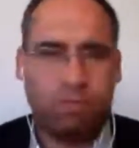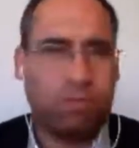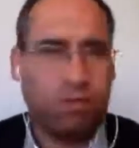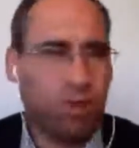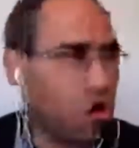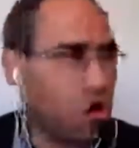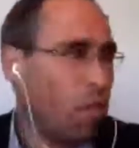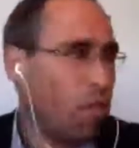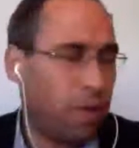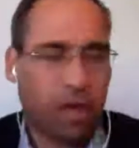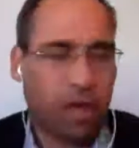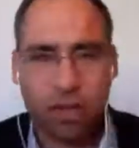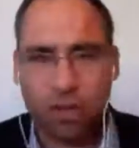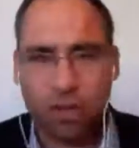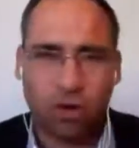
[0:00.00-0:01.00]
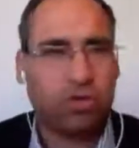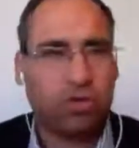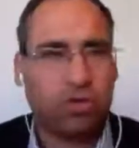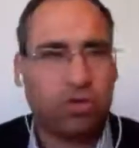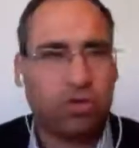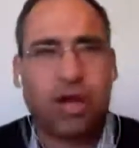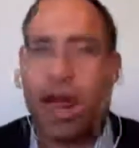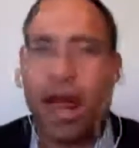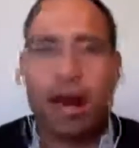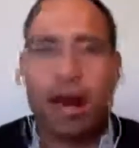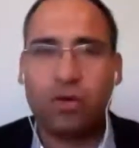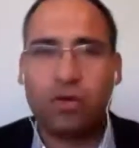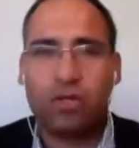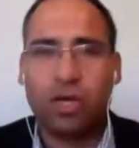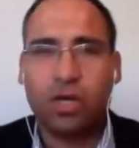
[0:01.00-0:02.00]
you know opening the doors to their
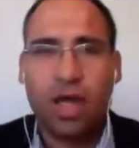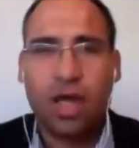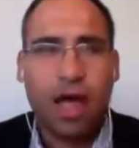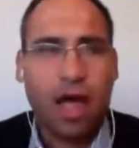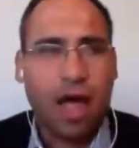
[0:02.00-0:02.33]
house